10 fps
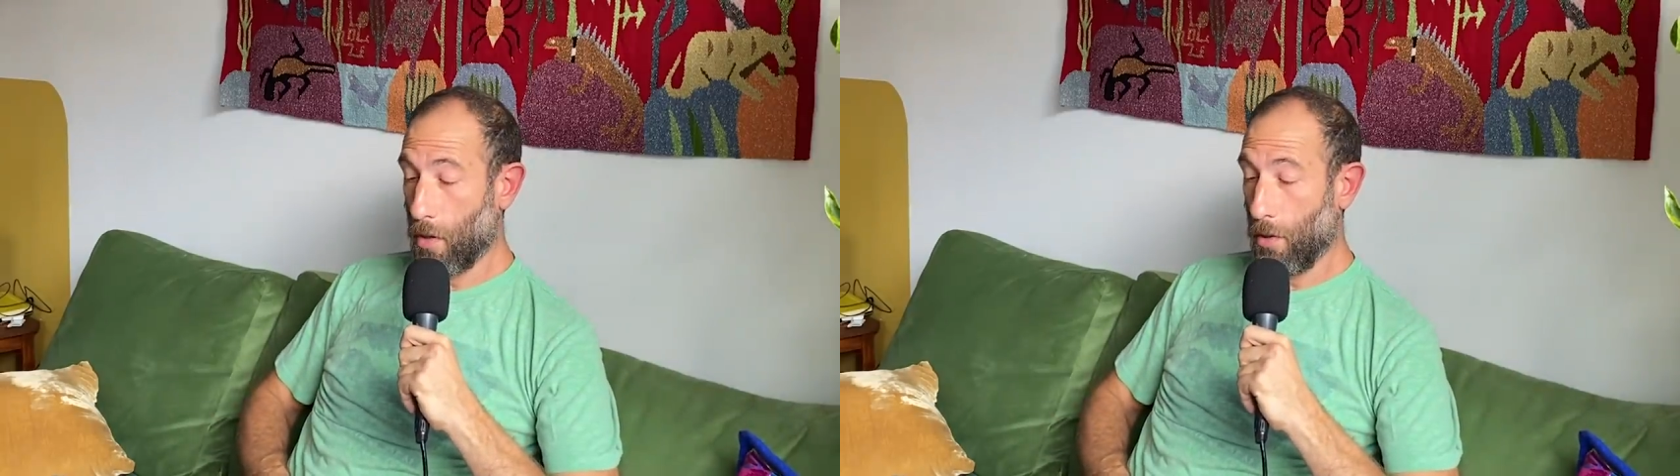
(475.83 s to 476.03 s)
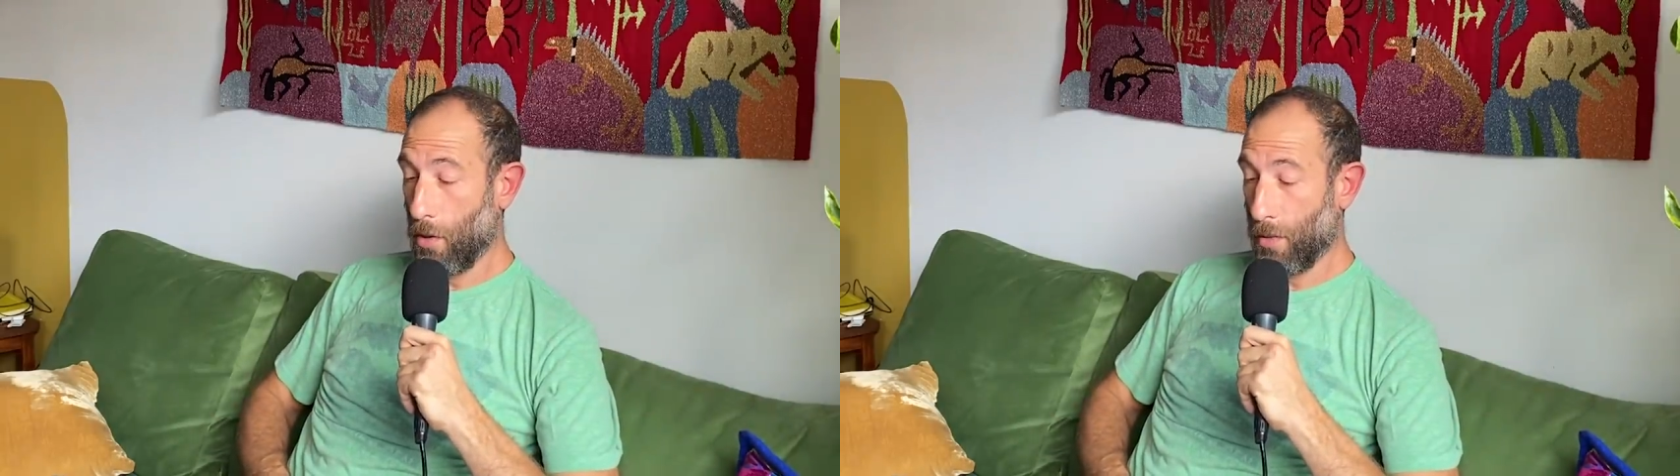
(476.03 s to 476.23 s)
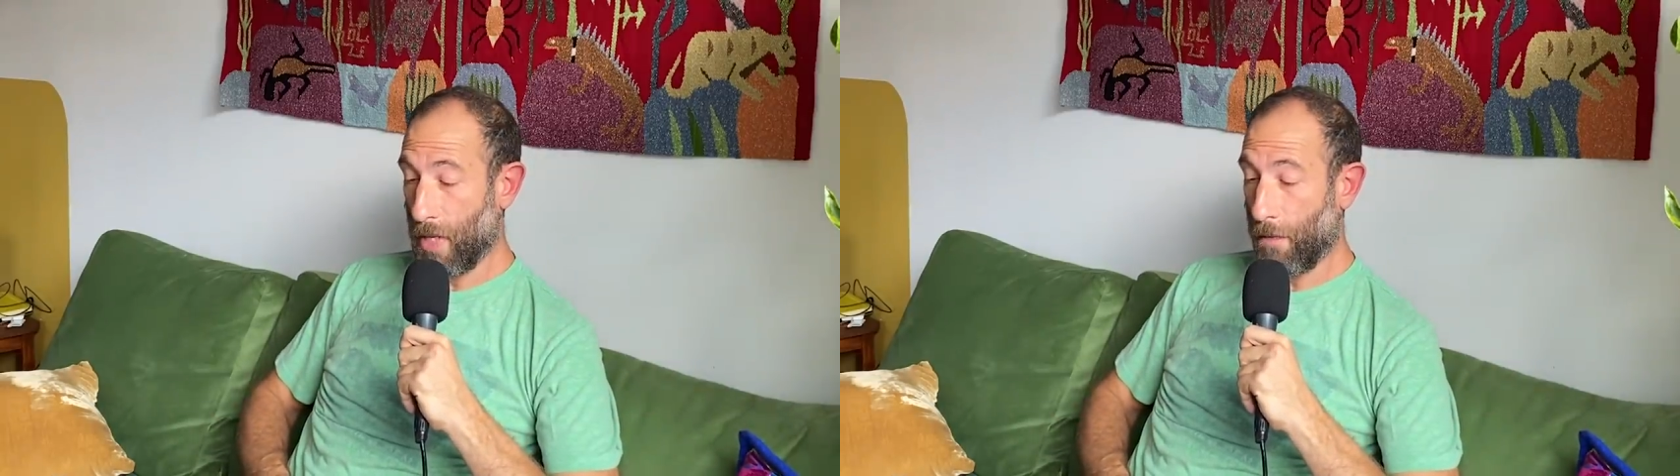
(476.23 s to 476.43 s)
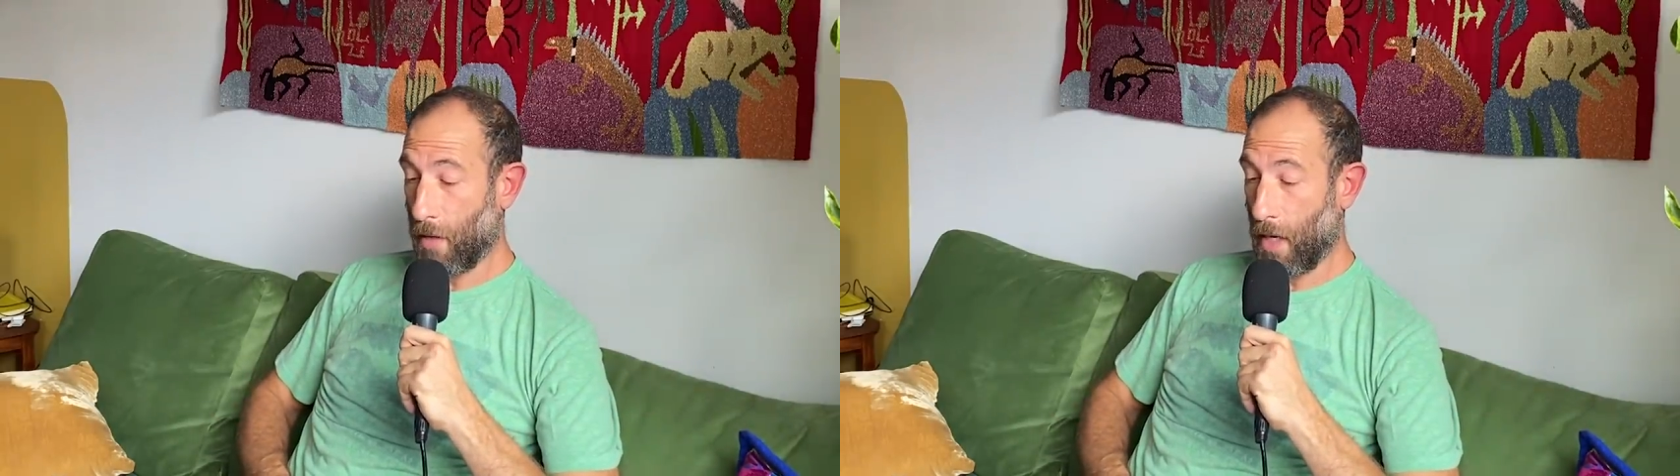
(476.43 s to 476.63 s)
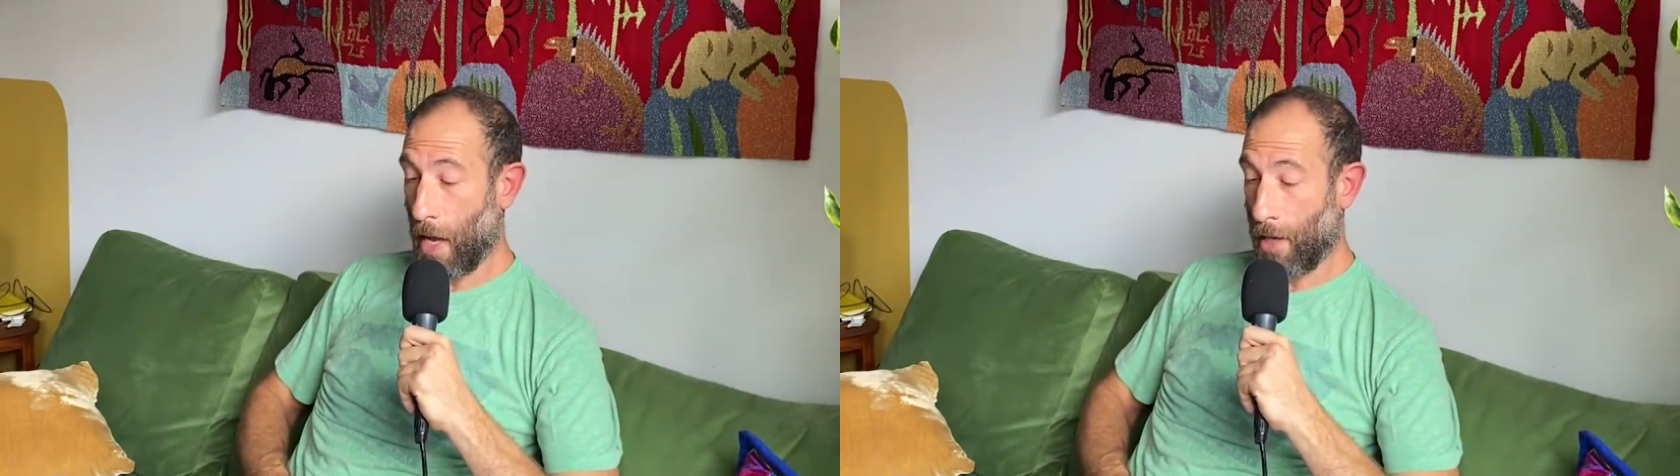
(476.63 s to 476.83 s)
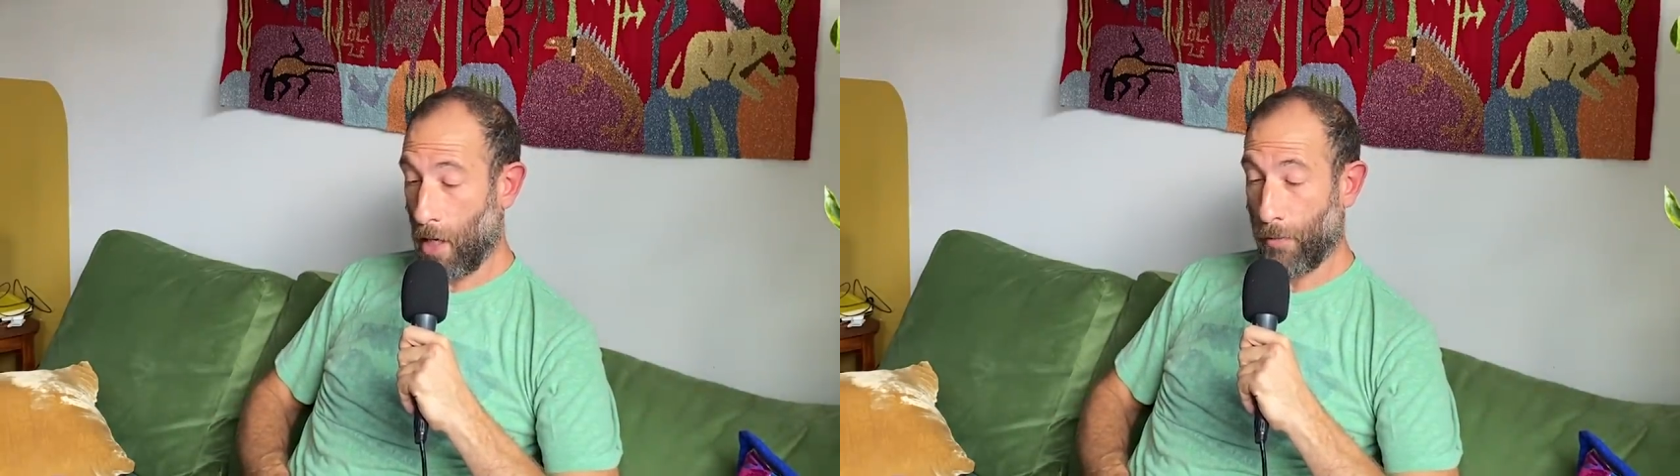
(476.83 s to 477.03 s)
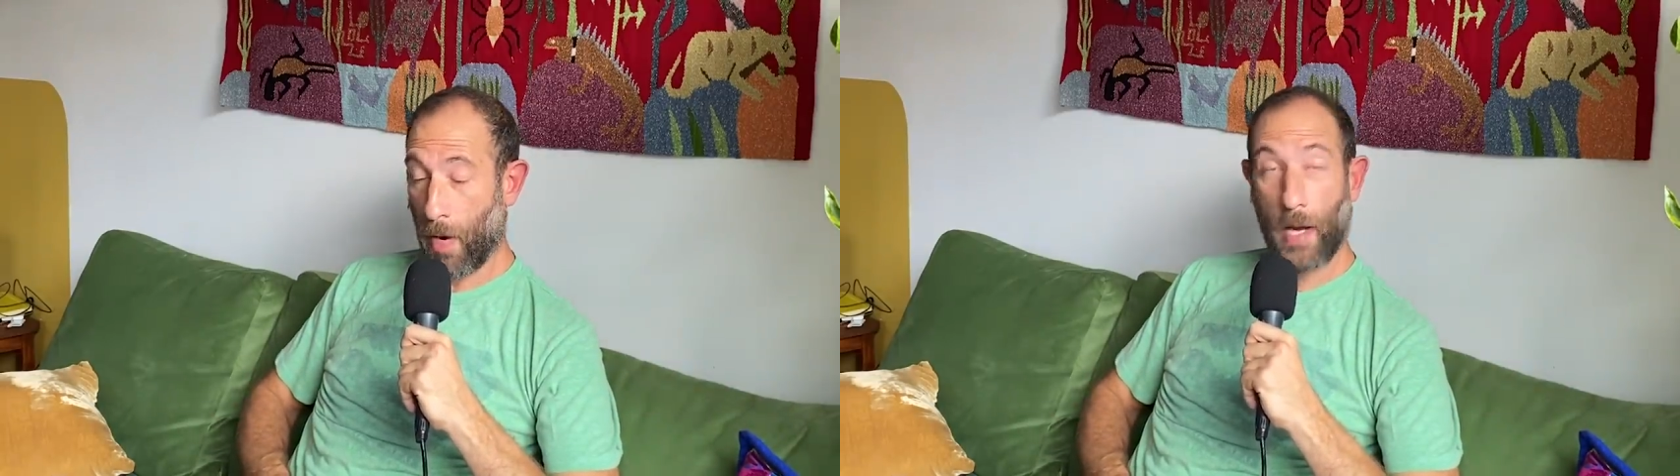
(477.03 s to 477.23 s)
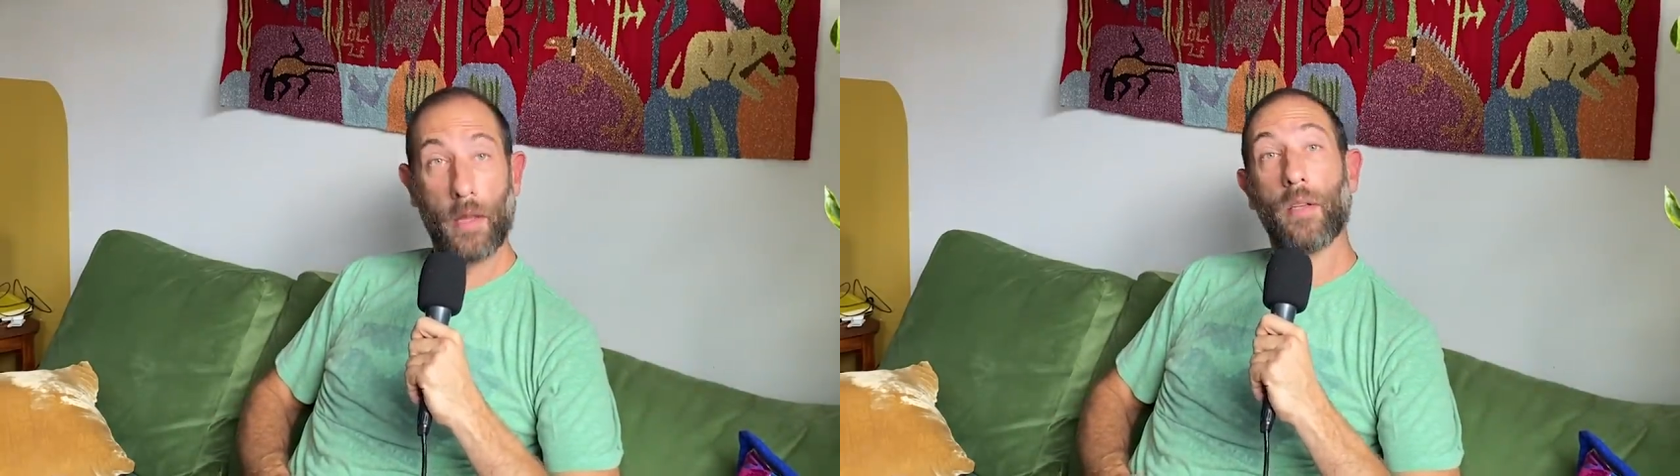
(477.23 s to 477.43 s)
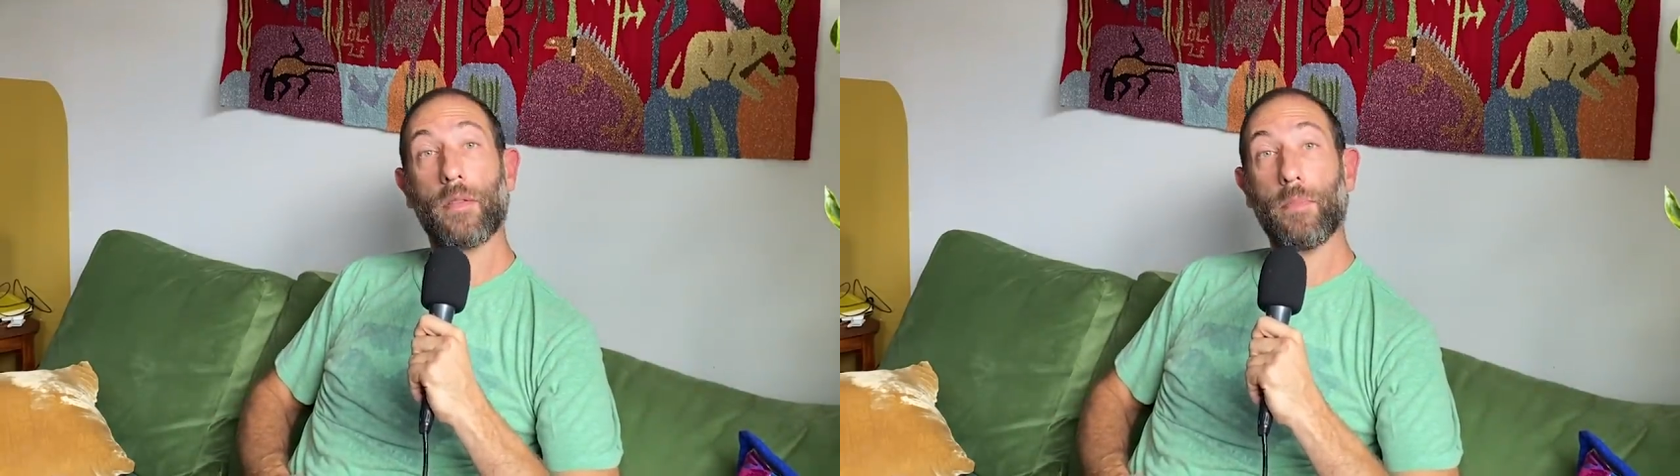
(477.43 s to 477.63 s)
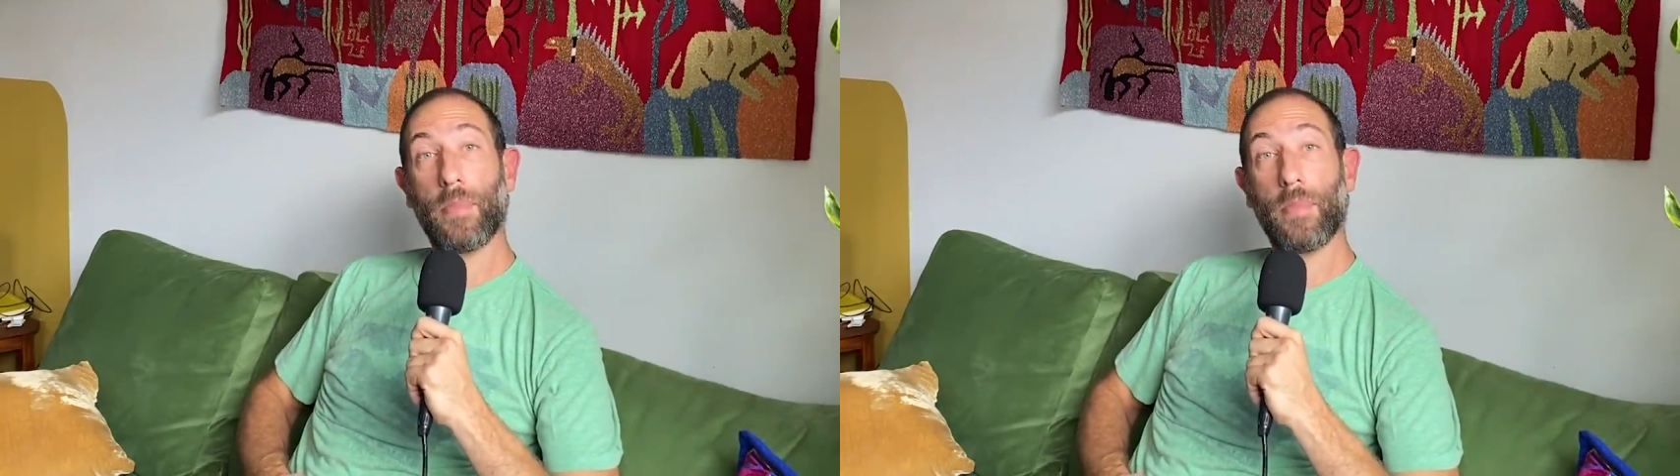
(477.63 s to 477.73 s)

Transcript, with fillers: Who's definitely had help writing this,